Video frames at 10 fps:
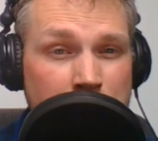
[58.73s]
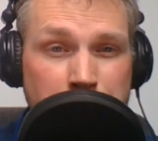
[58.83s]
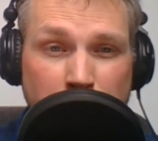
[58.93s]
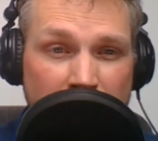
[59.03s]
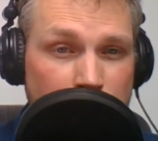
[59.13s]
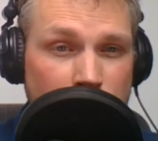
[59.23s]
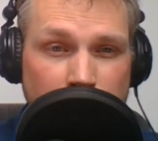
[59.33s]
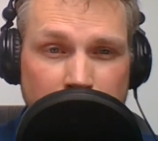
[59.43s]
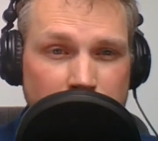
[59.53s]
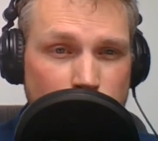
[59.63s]
Maybe you
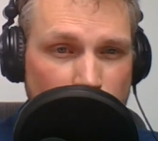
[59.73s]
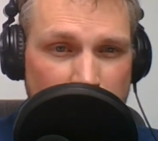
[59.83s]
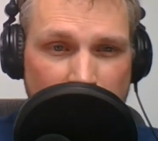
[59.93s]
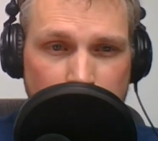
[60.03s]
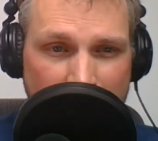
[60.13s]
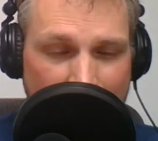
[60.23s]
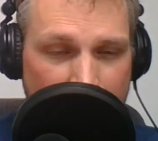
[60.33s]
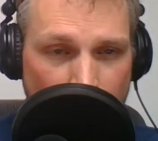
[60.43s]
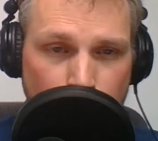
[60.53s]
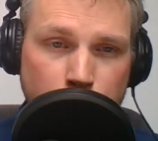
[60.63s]
heard somewhere that it might
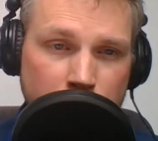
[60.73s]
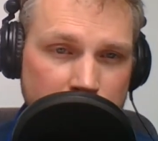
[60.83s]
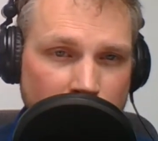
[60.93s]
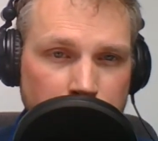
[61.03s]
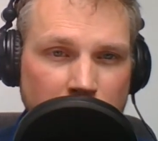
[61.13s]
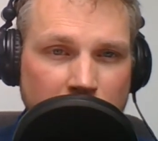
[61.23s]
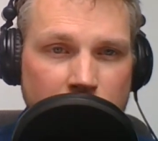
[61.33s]
help with something